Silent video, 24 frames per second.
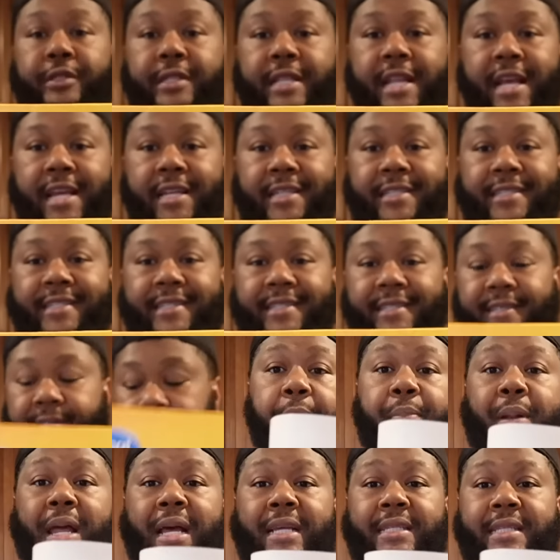snacks,
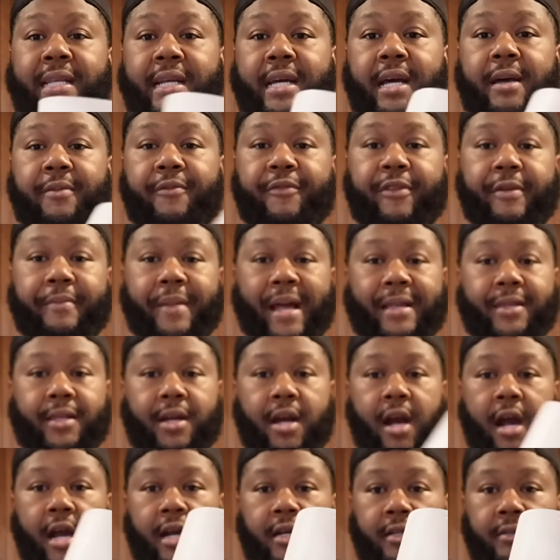plastic cup from out the
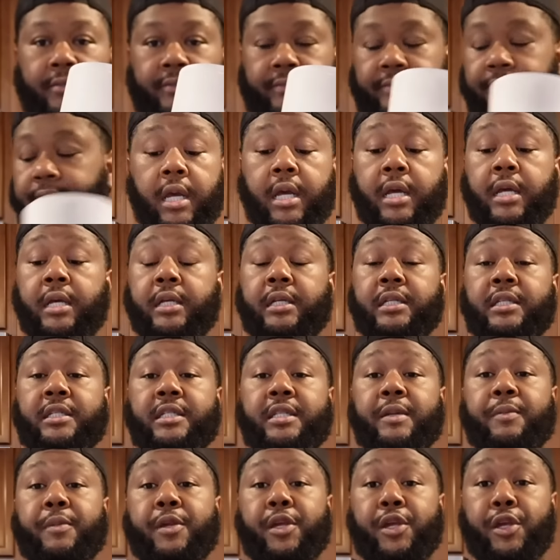car,
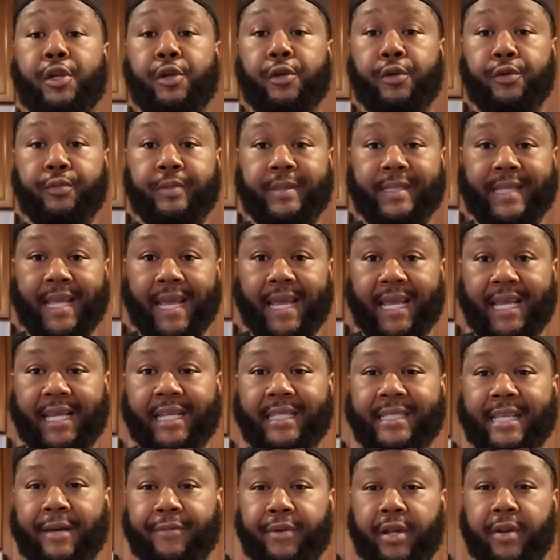some cube steak
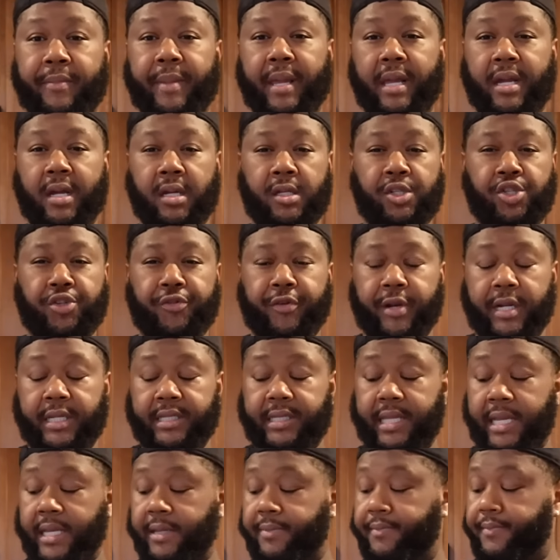because I want to make country fried
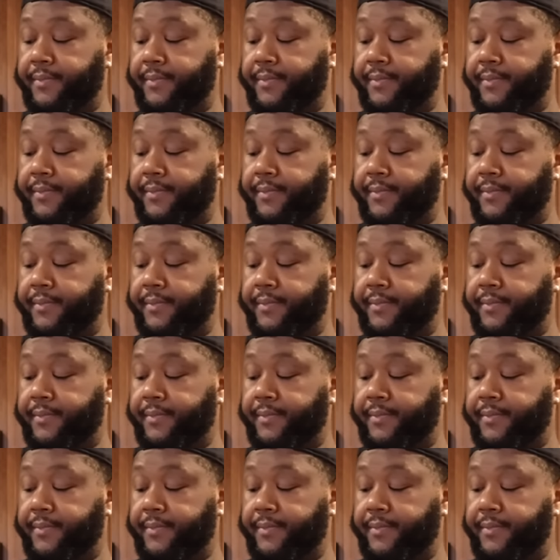steak,